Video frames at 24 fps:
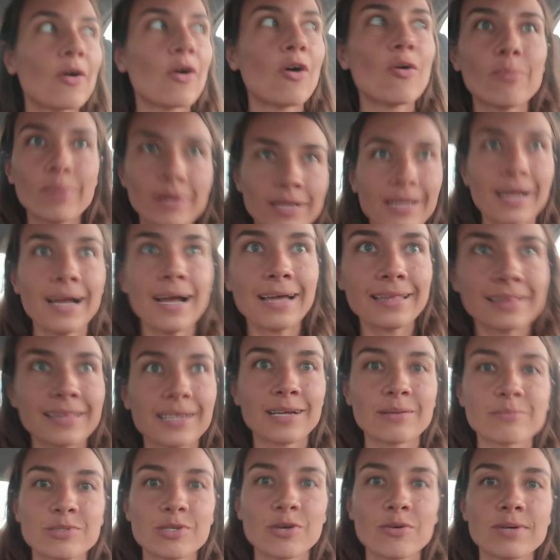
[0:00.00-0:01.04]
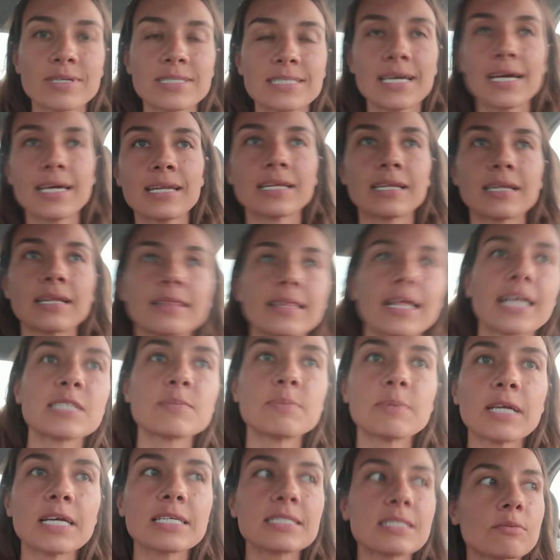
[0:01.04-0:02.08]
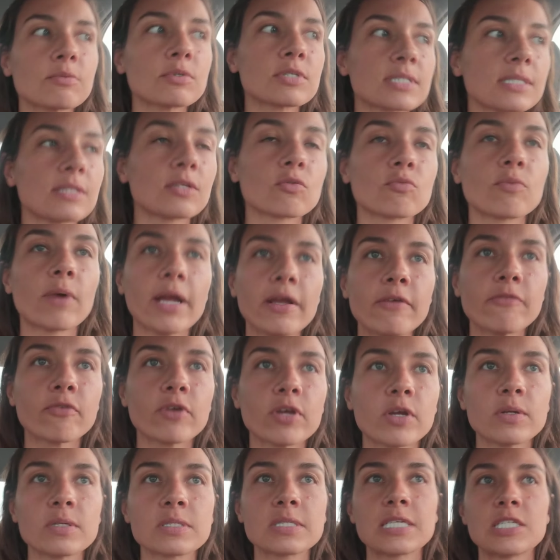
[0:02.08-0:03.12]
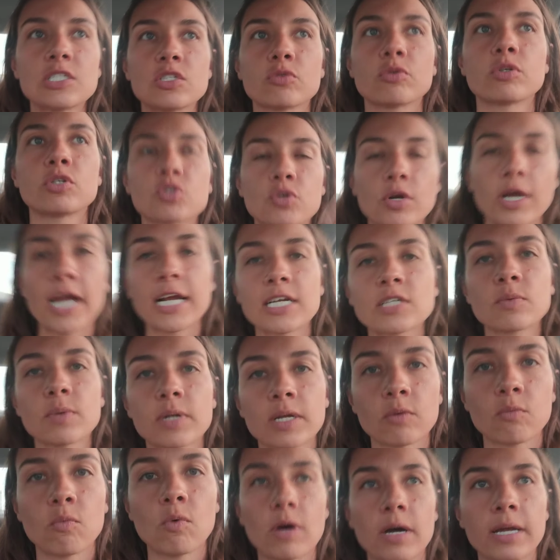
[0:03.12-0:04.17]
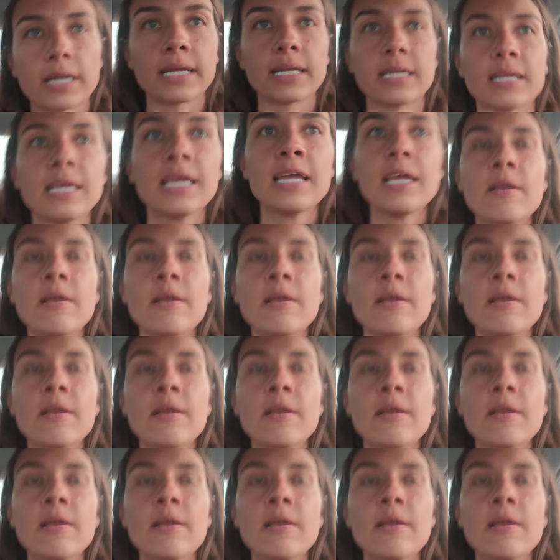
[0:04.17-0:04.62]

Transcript: Oh my God, like, I'm so excited. And that's because I was in the right frequency to attract what I wanted.